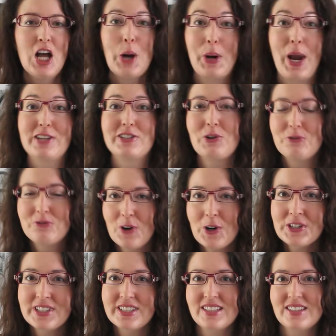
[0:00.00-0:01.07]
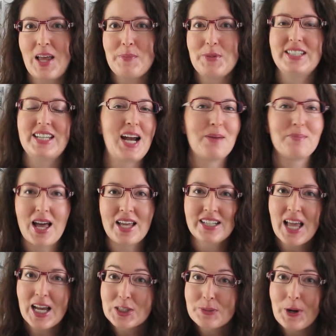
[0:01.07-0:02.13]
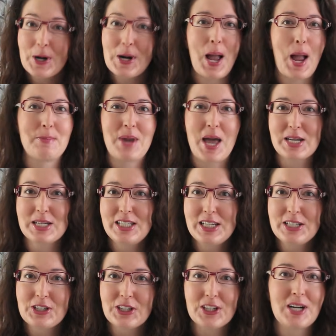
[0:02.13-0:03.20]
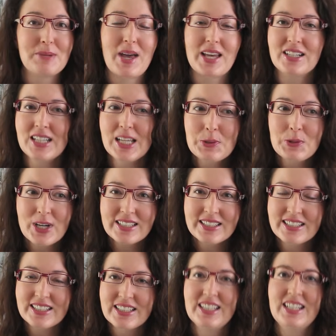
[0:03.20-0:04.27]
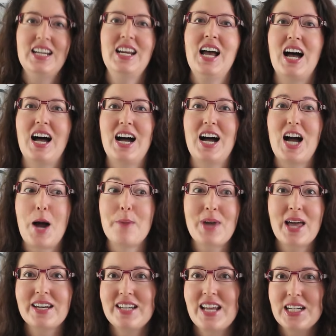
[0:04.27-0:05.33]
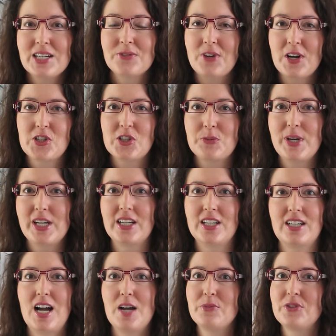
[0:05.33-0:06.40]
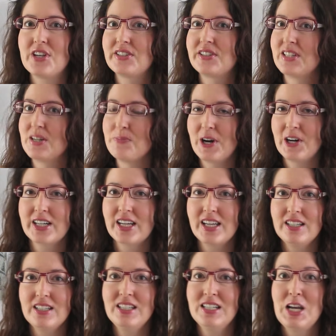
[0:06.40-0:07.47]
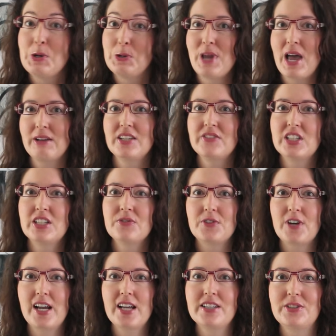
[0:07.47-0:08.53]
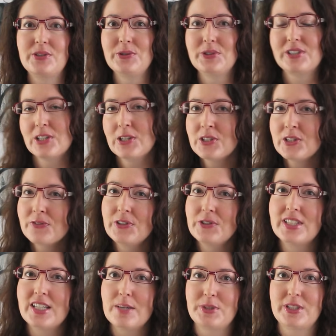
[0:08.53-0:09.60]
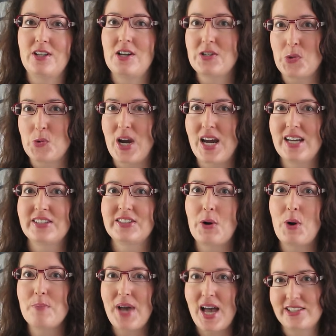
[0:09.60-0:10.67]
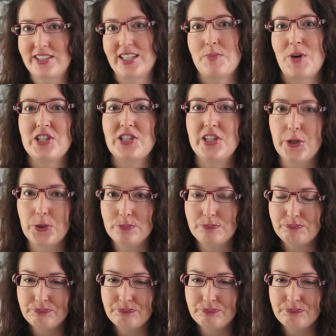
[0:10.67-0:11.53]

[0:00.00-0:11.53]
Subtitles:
Okay, so first, let me say I'm not an expert, I'm not a teacher, I'm not a linguist, I'm not a native French speaker. I'm just an American who now lives in France, who's learned a few tips along the way, so I'm passing them on to you.